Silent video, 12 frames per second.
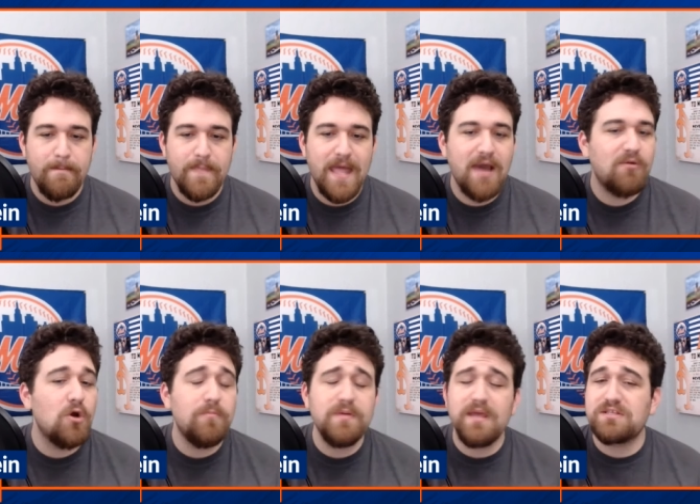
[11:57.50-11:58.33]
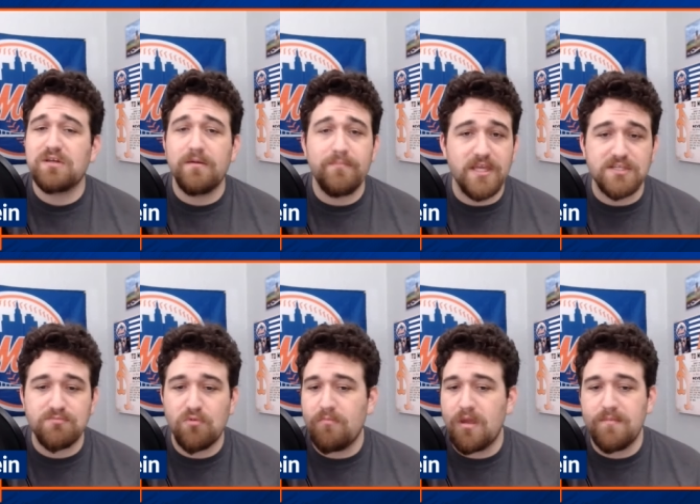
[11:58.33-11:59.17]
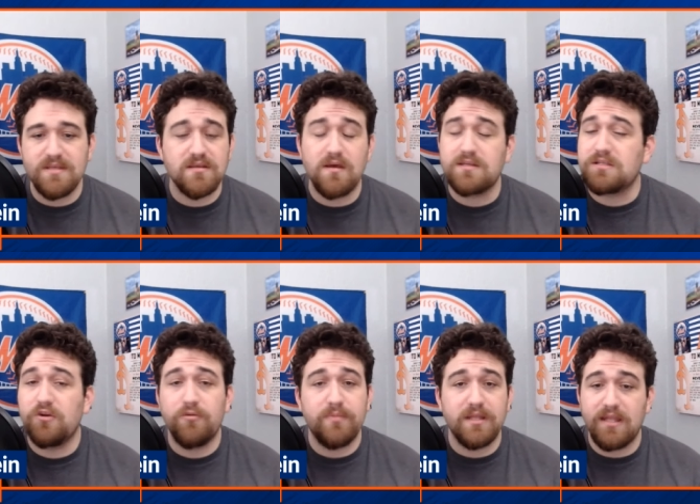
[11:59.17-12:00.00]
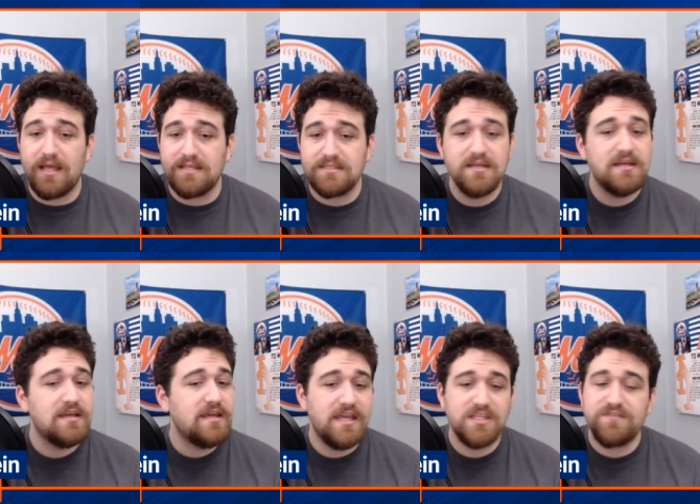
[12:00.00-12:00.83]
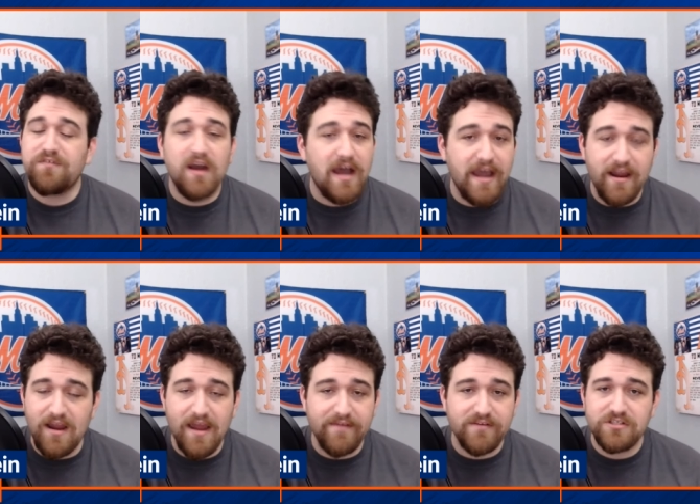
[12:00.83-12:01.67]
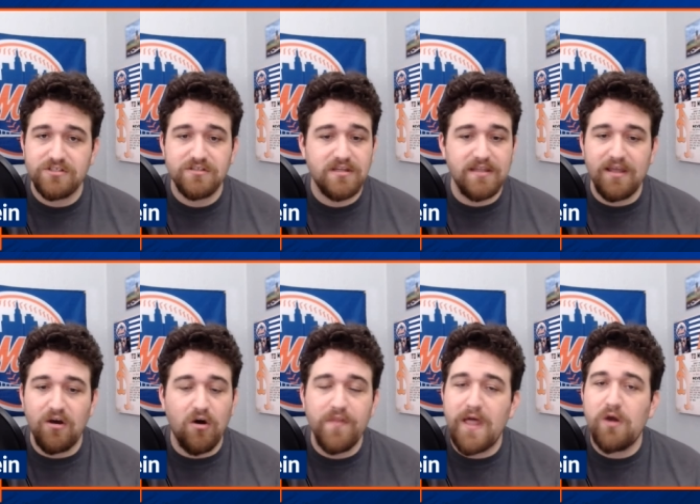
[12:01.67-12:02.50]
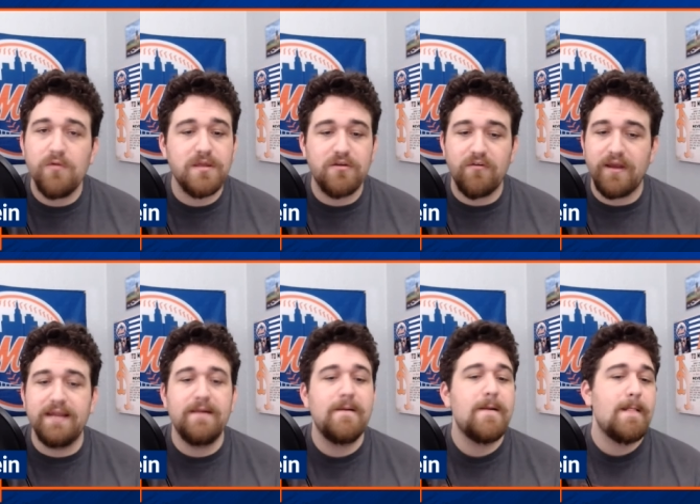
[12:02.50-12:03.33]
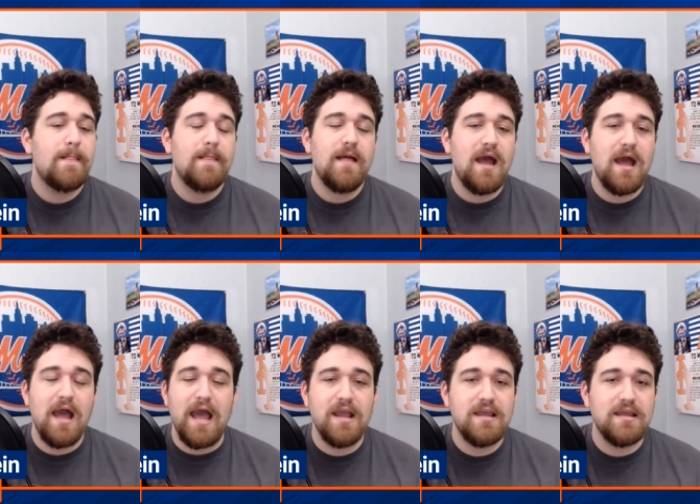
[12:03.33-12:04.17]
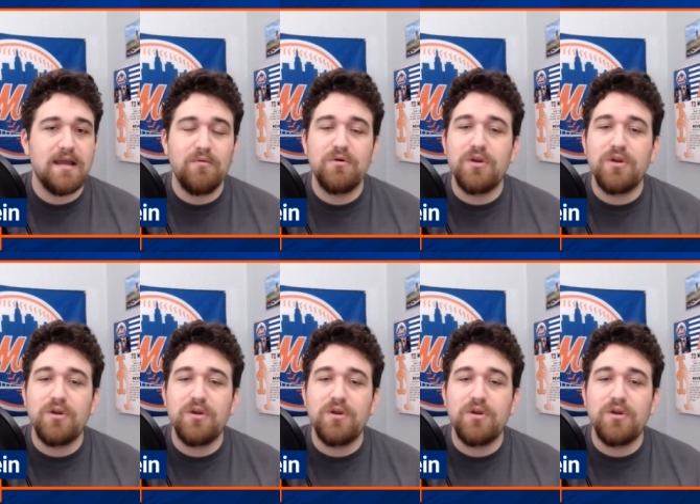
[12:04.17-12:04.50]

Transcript: I would hope he gets on base more, maybe slugs a little bit less, hits for a higher average. All that would be great. I would